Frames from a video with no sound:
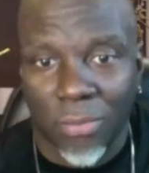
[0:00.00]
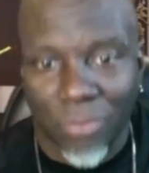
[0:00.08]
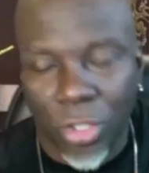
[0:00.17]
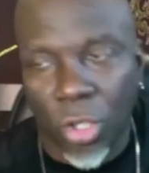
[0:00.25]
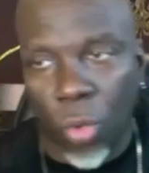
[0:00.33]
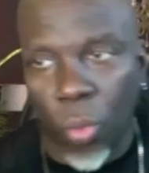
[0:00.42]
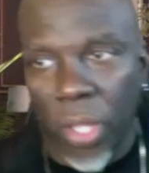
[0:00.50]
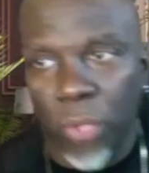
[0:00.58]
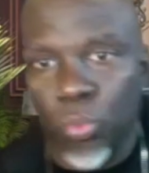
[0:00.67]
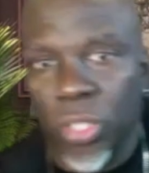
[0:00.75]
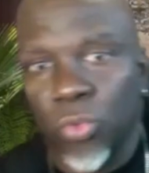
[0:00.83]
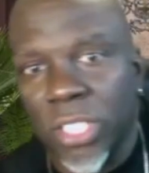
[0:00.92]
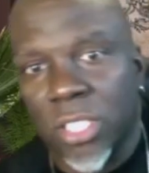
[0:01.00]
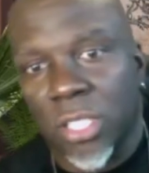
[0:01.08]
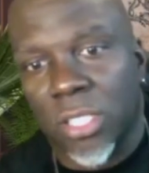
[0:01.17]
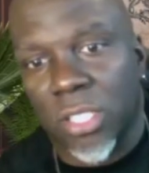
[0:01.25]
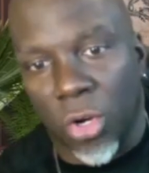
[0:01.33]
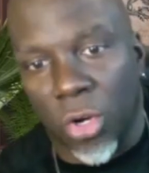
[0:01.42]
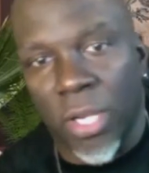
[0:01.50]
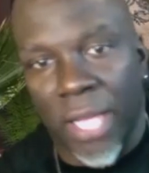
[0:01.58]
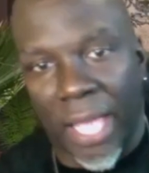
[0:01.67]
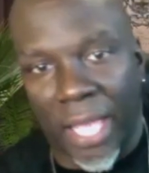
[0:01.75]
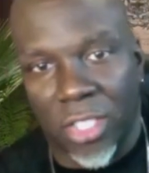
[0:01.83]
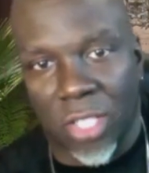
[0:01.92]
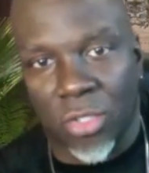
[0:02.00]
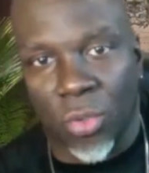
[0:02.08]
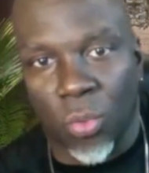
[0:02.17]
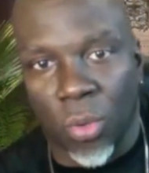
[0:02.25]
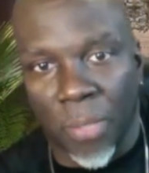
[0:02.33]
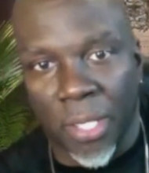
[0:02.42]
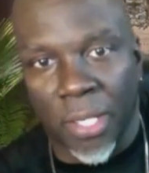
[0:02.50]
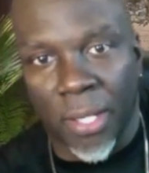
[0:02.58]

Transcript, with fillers: you know when we reach a certain age as a woman,